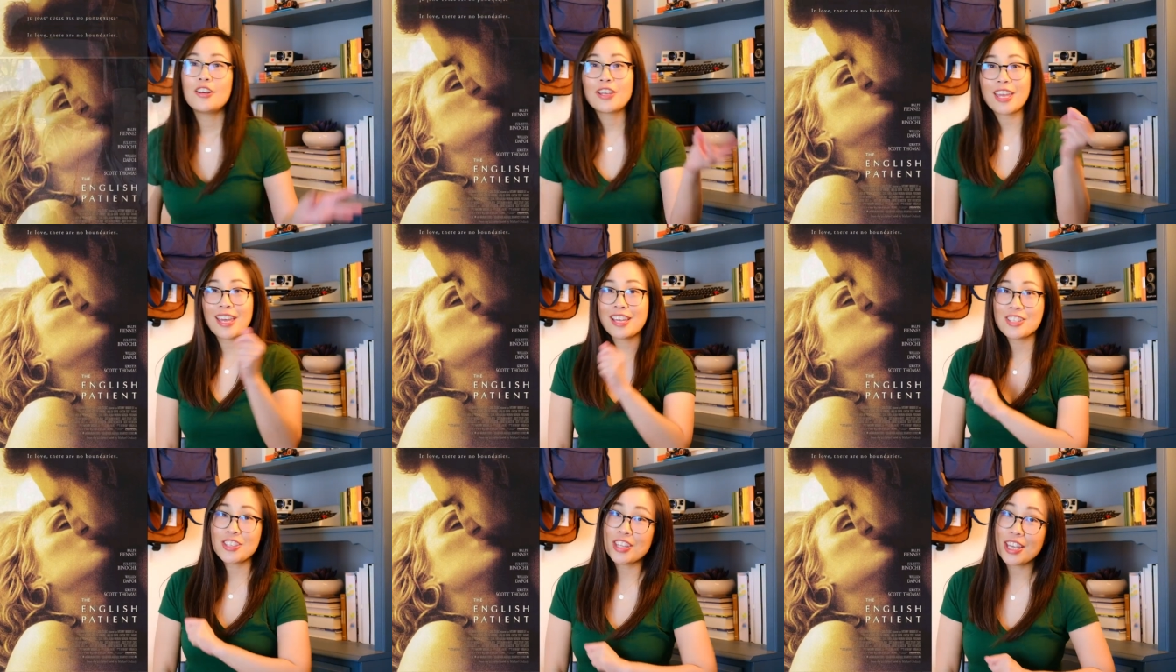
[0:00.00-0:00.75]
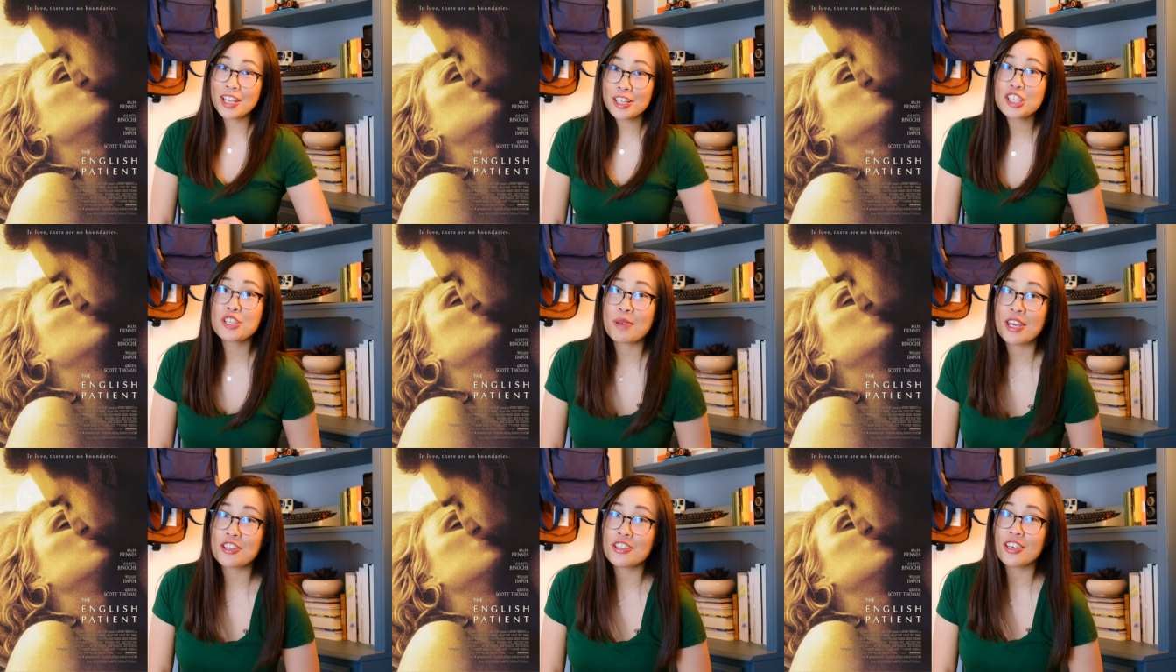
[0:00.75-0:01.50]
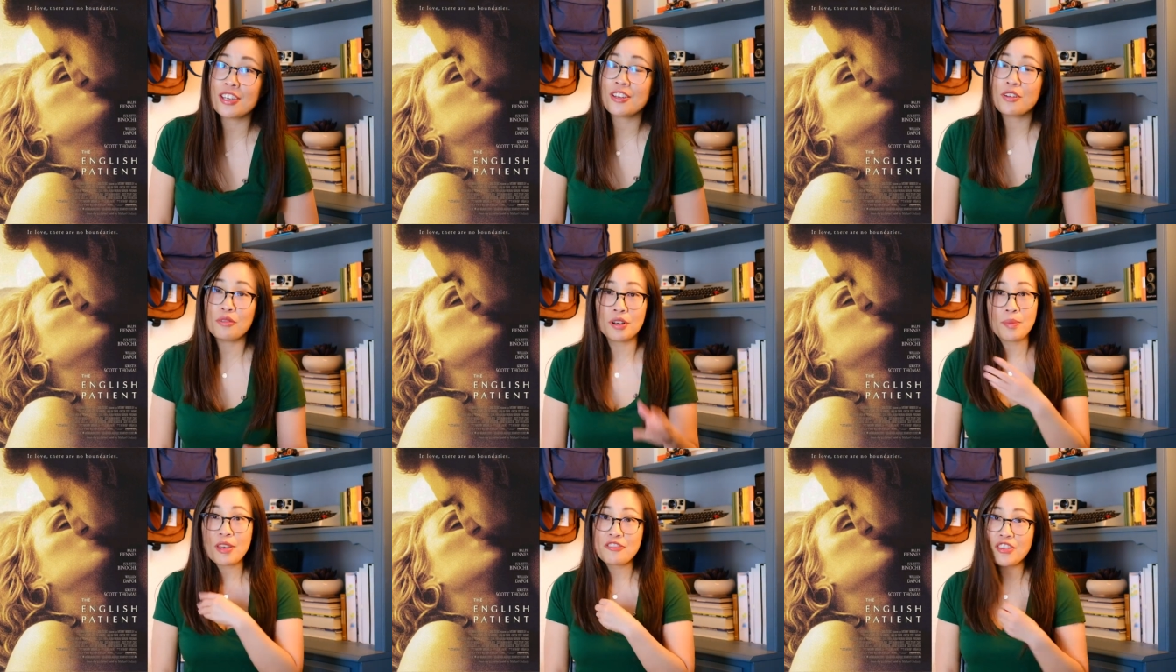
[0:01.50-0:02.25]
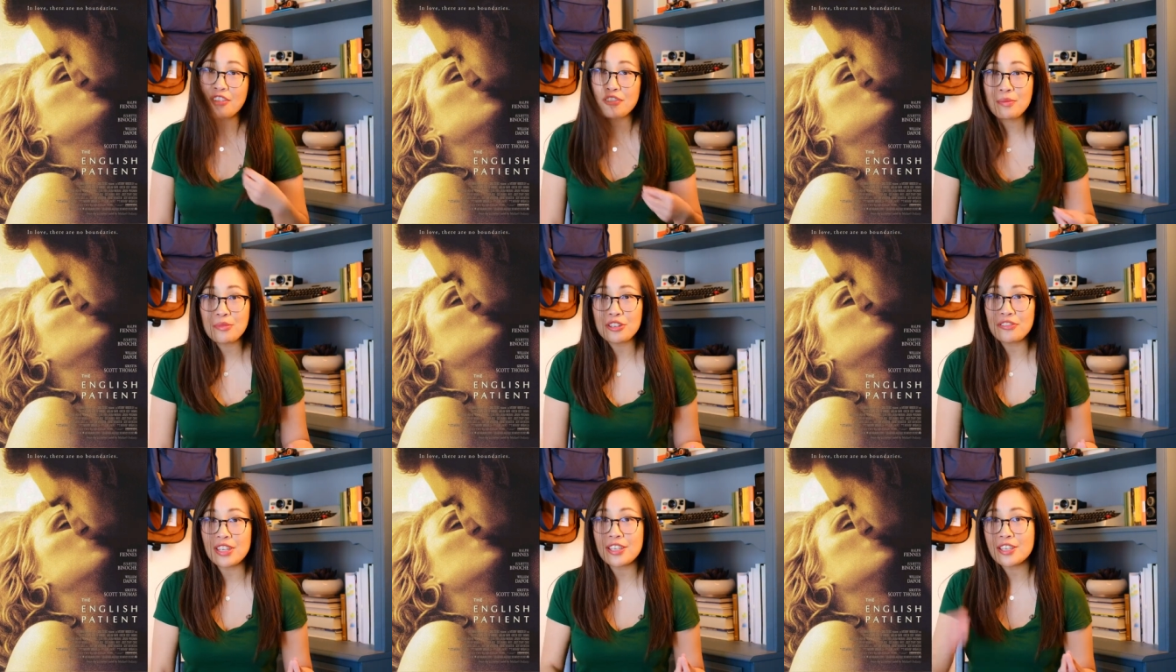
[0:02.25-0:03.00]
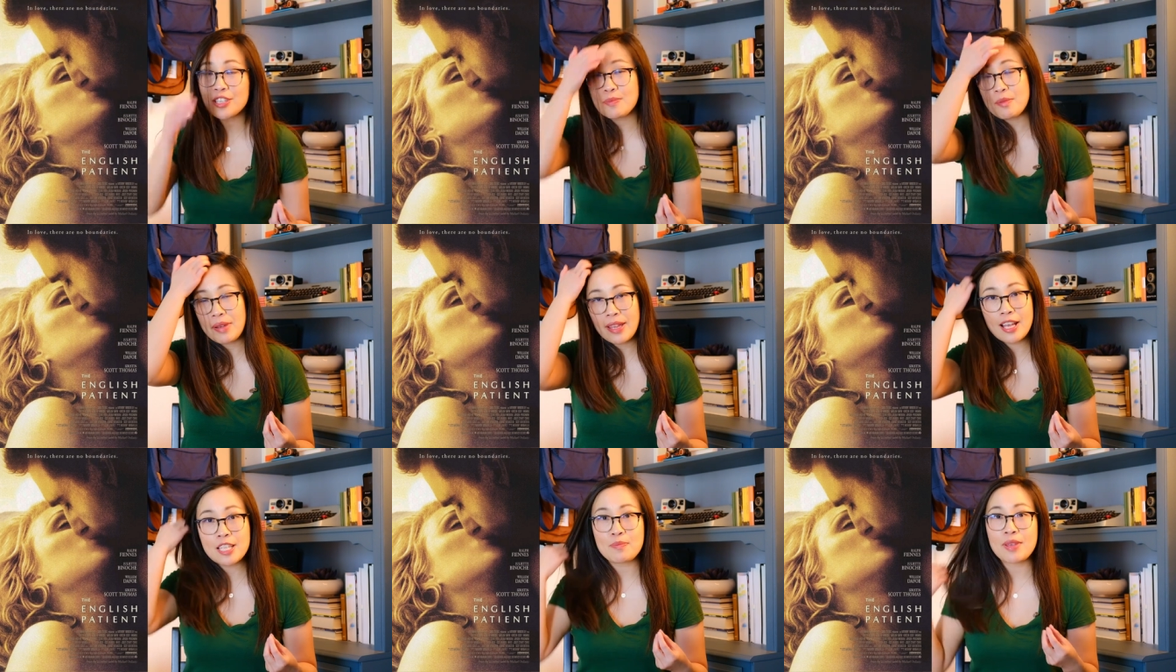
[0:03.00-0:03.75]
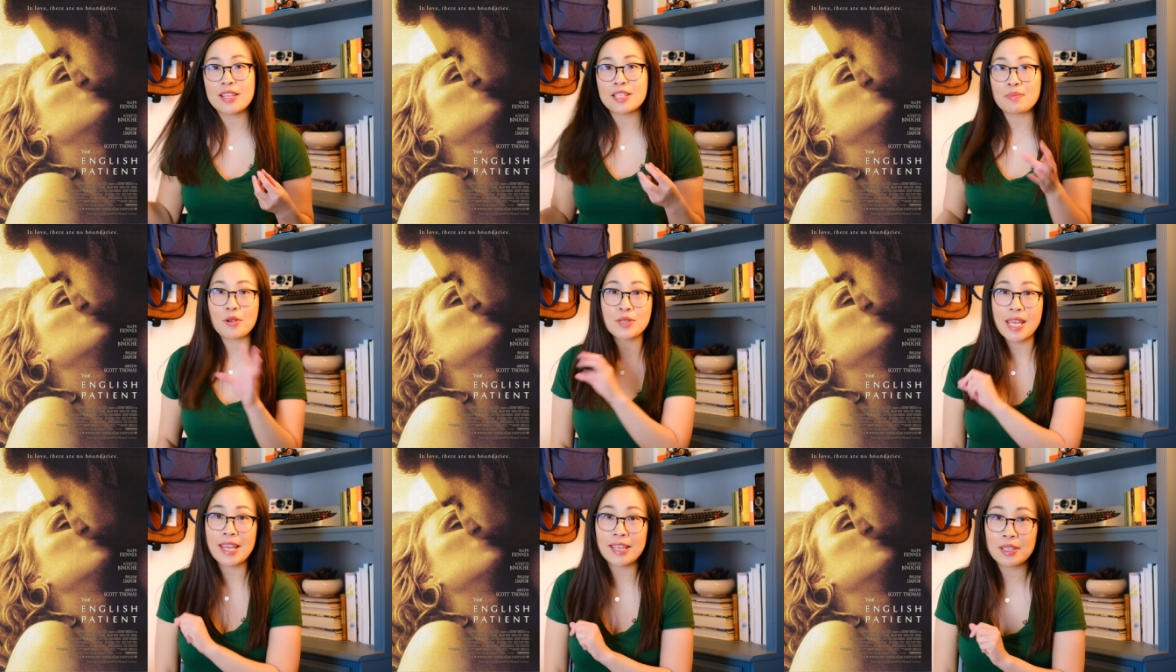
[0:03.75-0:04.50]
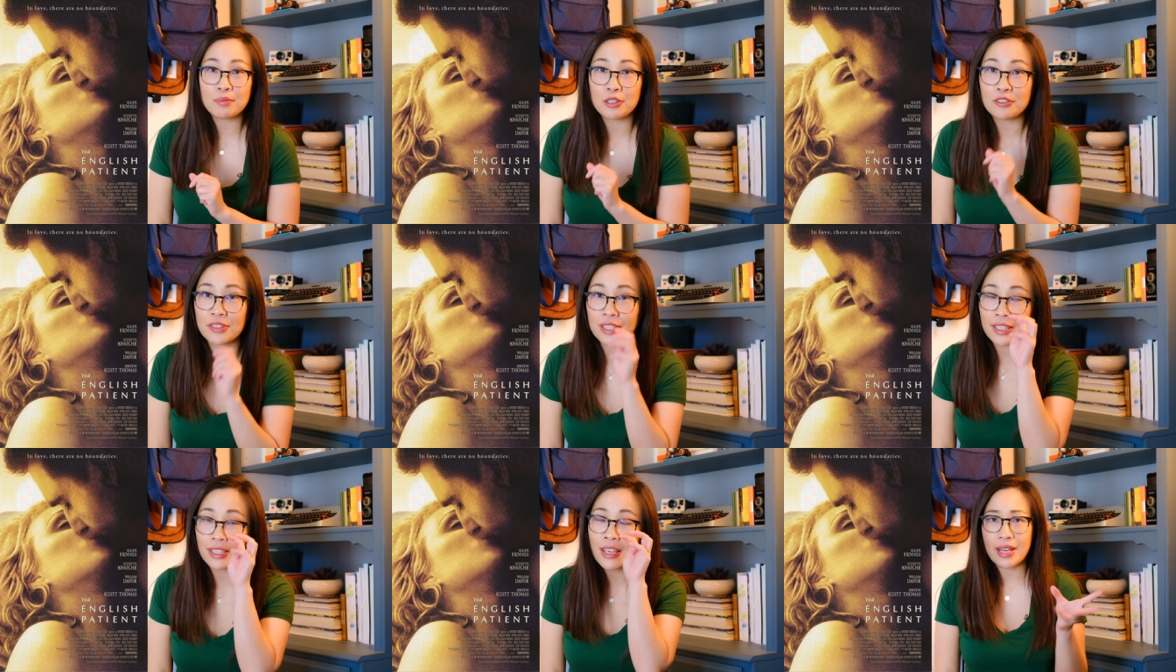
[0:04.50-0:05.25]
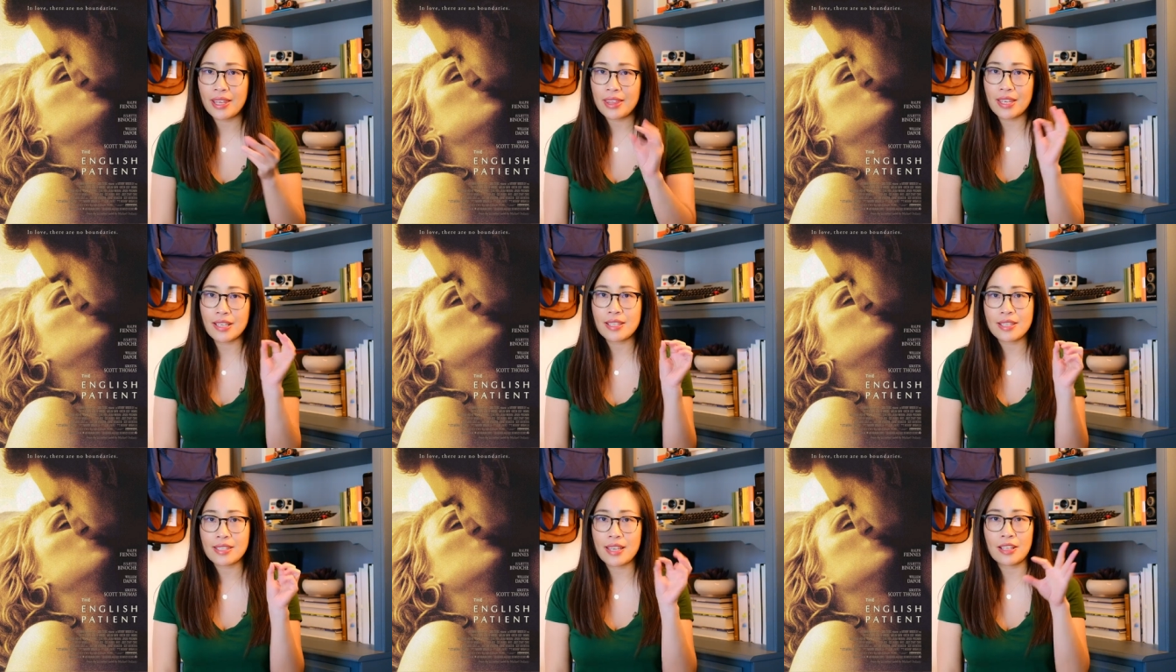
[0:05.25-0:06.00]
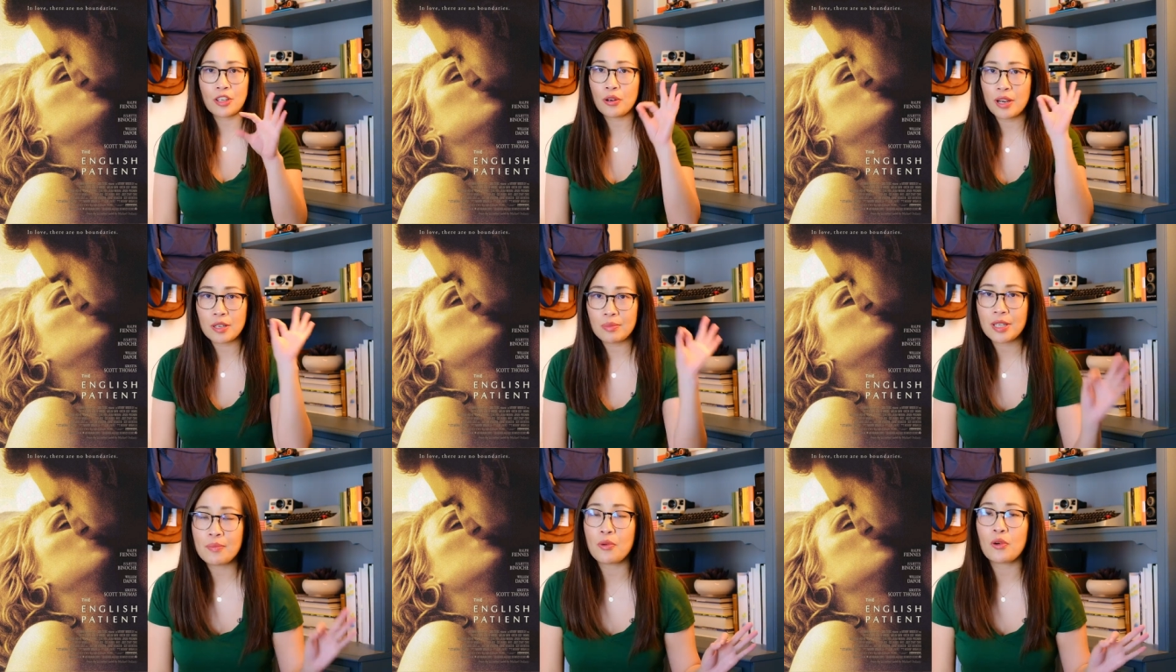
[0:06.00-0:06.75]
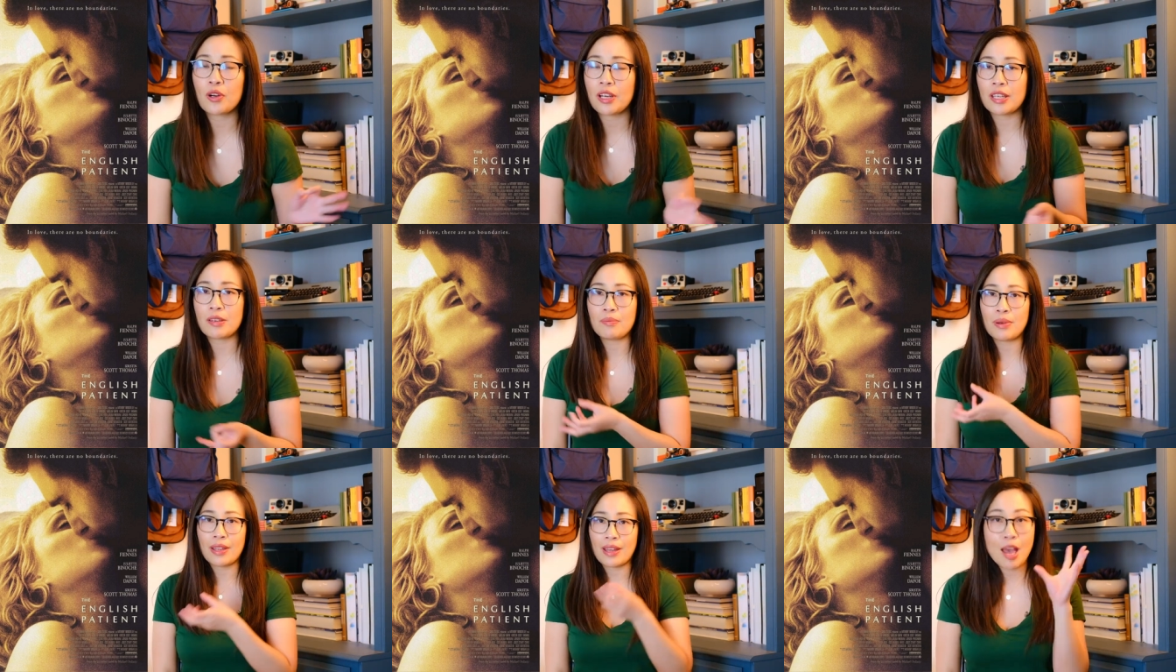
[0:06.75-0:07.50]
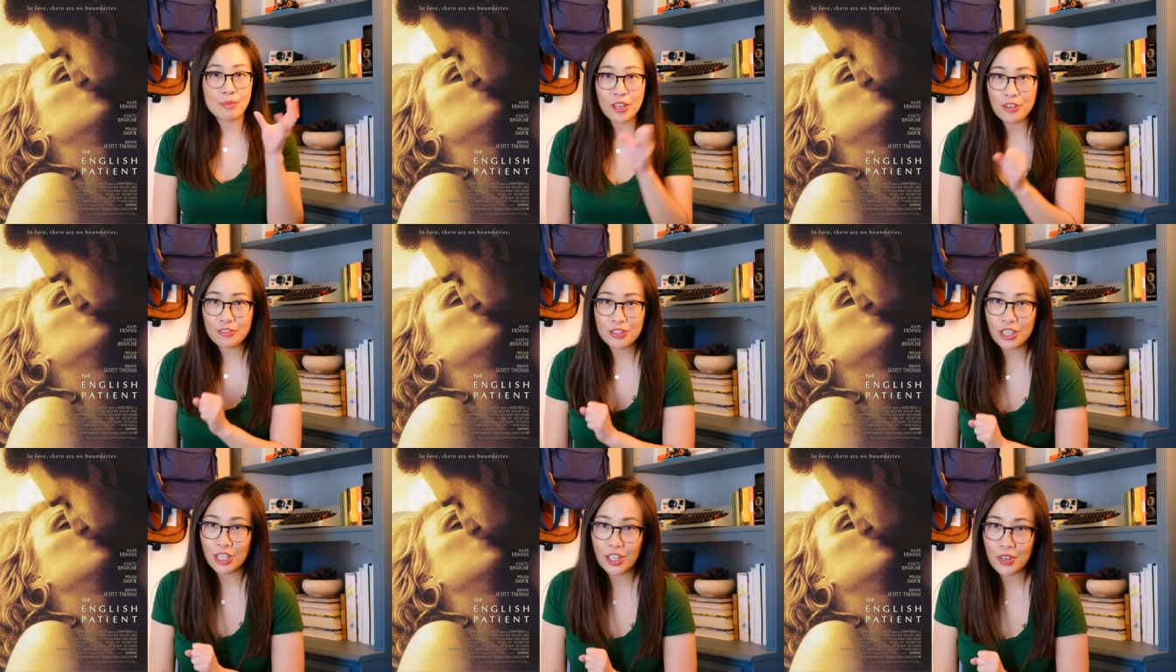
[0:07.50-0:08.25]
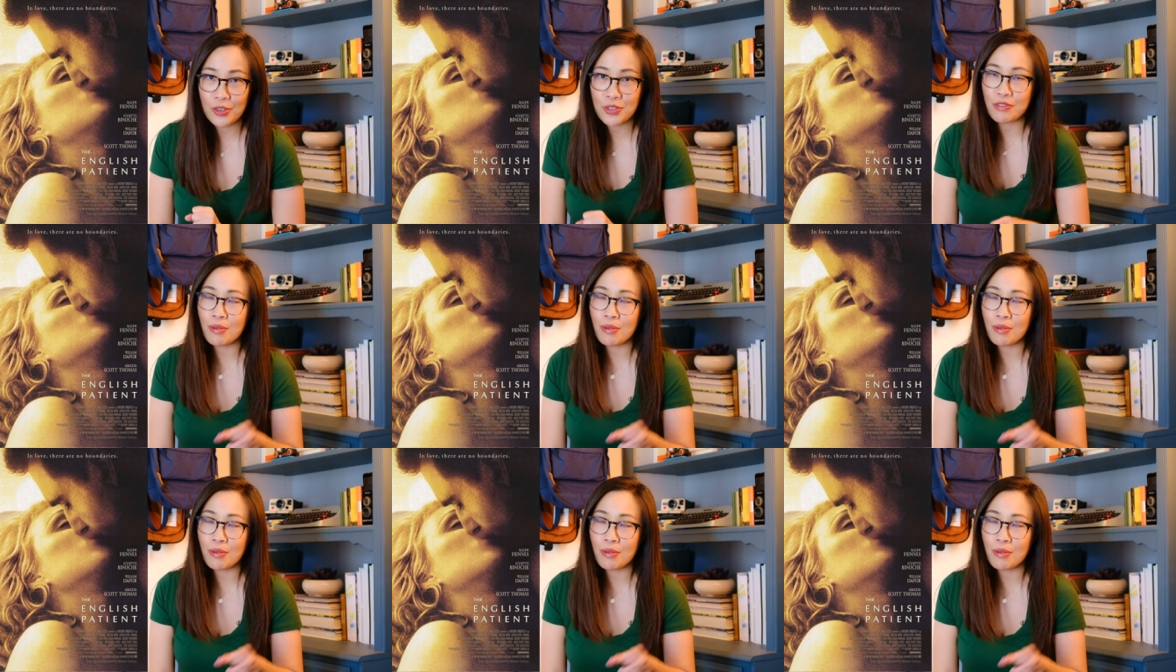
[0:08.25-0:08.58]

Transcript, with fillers: Okay, so The English Patient, one of my favorite movies, but my husband's most hated movie. He thinks it's incredibly boring, but I'm here for the clothes.